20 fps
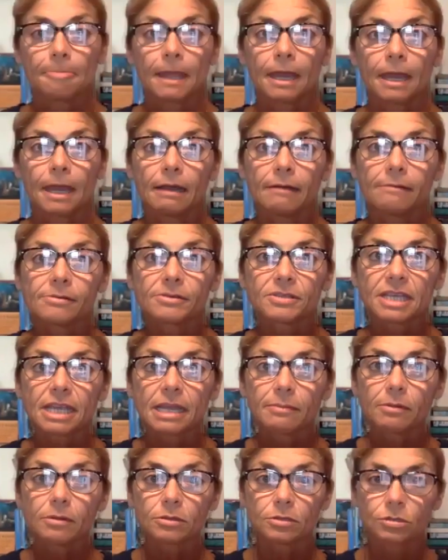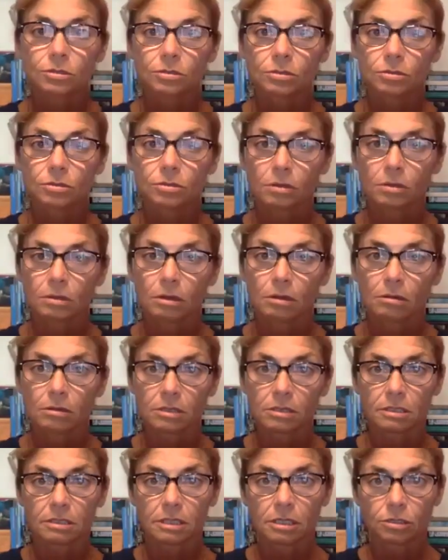And I was able to
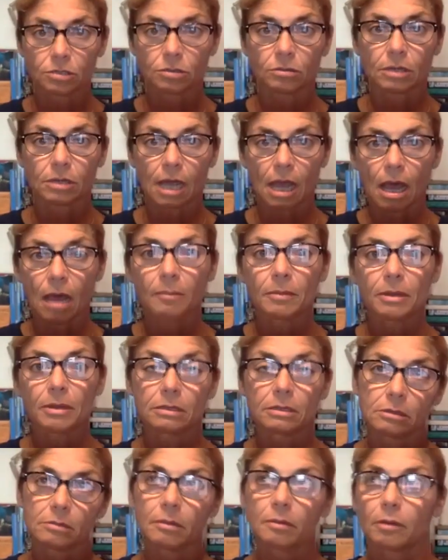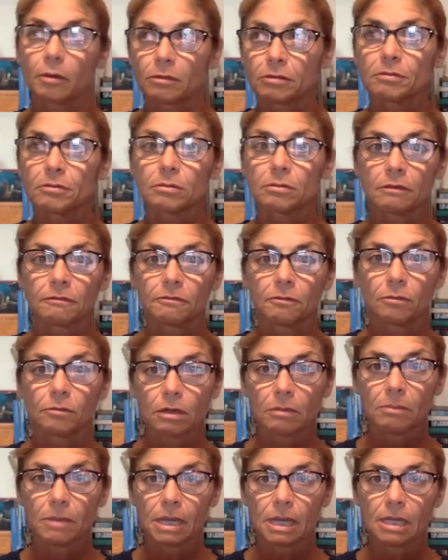coax it into coming. It took me about 30,
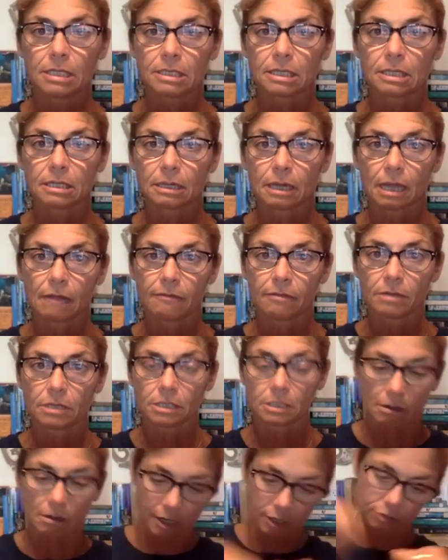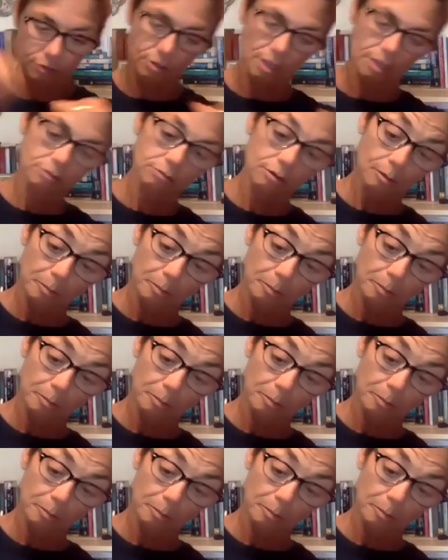40 minutes. And every once in a while, I tried to